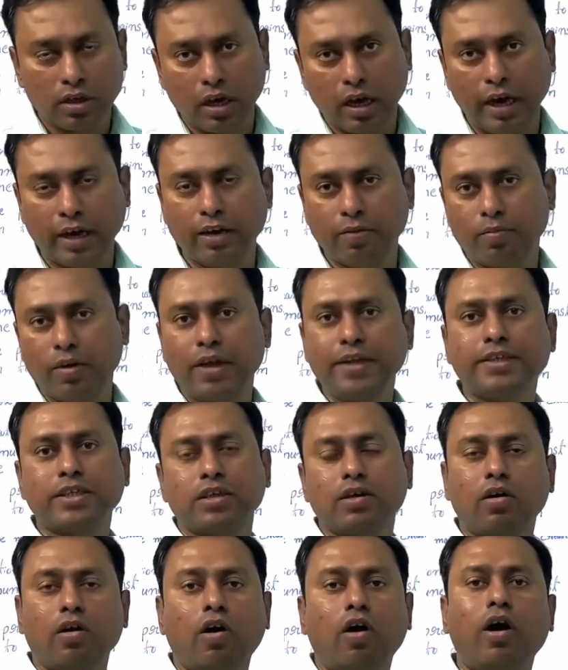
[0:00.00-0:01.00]
animals
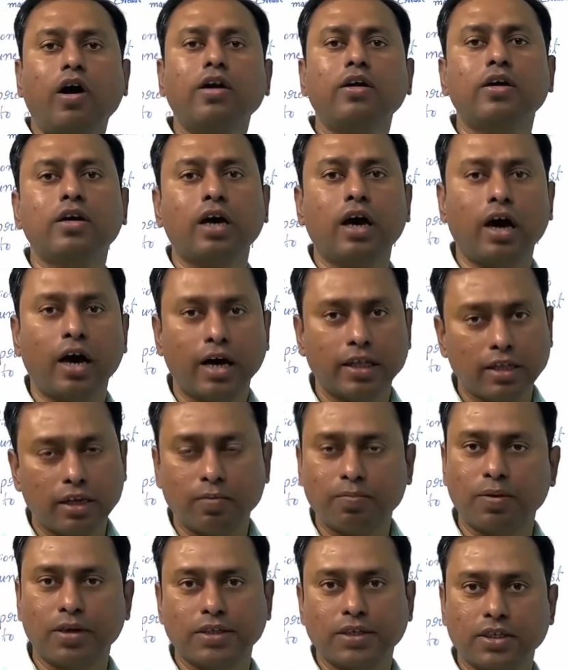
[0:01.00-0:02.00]
or other
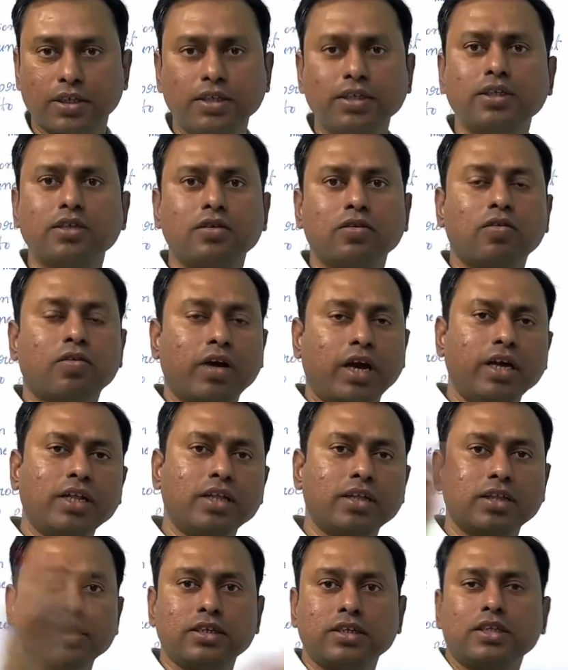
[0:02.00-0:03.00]
persons. Okay,
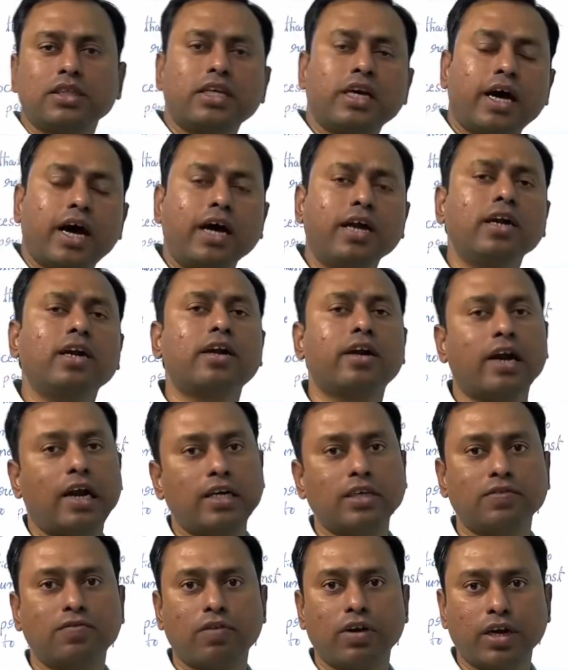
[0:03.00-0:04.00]
they are
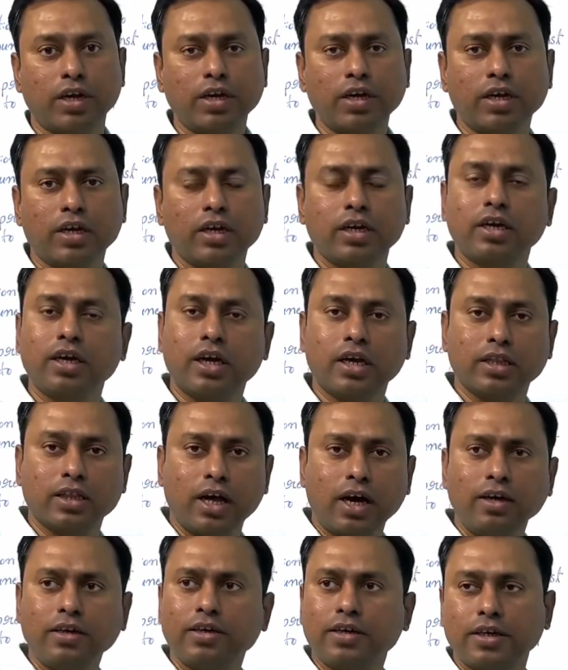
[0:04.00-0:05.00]
transferring in
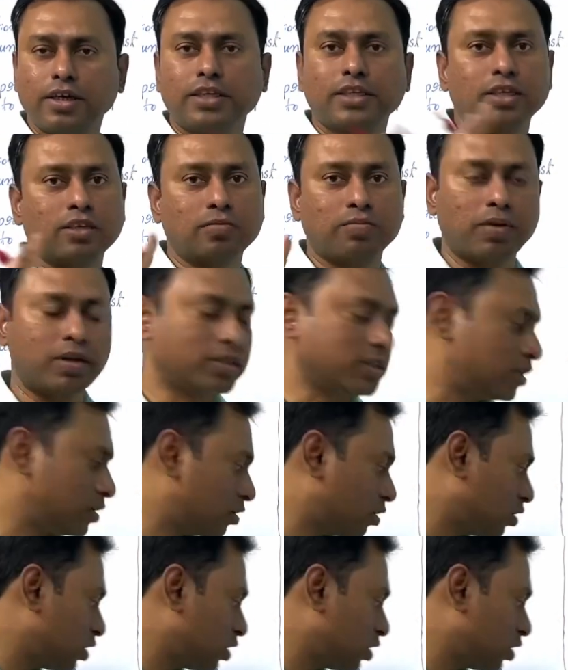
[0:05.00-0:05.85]
the deceased person.